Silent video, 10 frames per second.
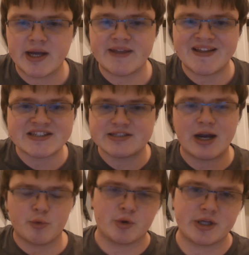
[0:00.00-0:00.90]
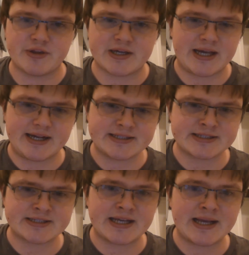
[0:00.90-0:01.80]
That's not really the case.
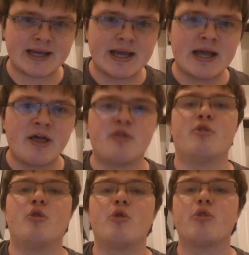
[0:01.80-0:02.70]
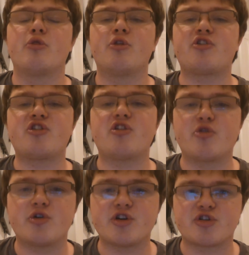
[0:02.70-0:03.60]
The
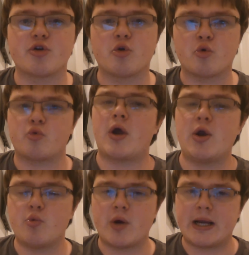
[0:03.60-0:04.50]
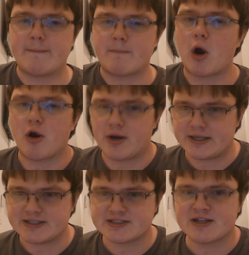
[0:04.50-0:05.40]
traditional right-wing
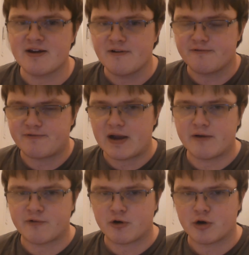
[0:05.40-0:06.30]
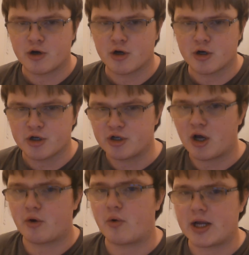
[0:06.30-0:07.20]
parties favor
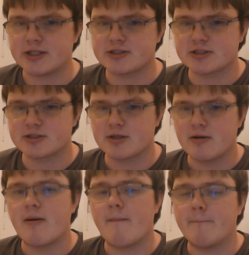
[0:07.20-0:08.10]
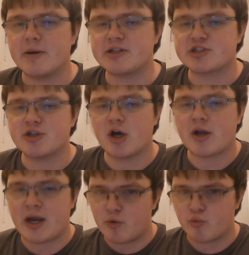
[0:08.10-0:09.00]
gun rights, but it's not
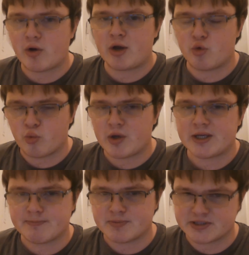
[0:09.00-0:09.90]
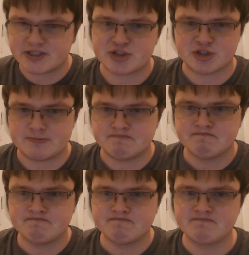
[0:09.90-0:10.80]
a right-wing position.
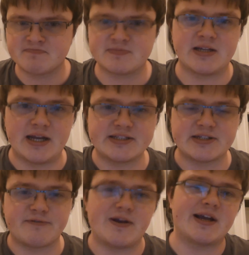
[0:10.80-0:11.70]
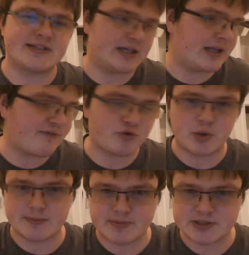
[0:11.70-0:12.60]
It is, in fact, a
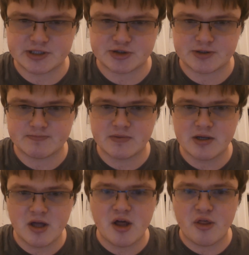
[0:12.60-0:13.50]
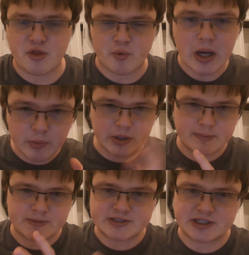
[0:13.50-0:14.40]
left-wing position. The right-wing
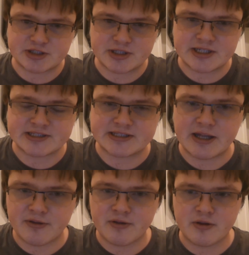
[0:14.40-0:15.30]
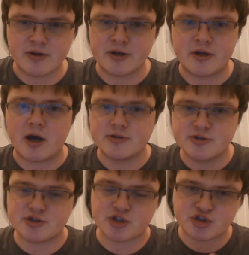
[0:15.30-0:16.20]
position is that
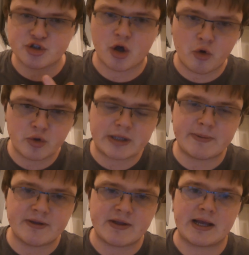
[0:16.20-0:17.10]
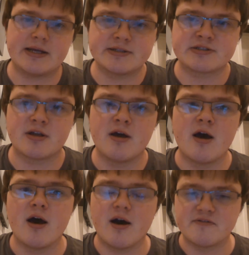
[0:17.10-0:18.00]
guns should only be in the hands
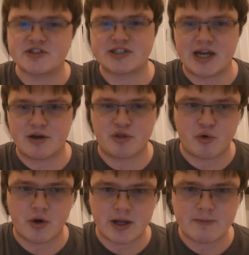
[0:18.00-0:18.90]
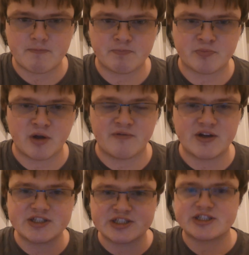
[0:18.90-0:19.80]
of state authority, of a
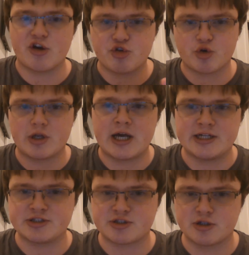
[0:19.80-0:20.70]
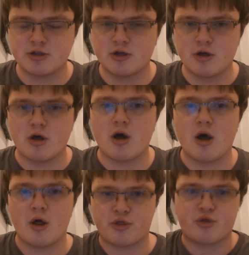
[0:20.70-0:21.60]
centralized
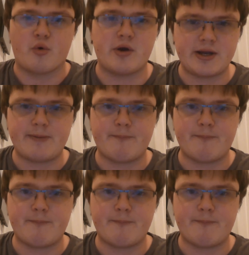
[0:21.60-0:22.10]
authority.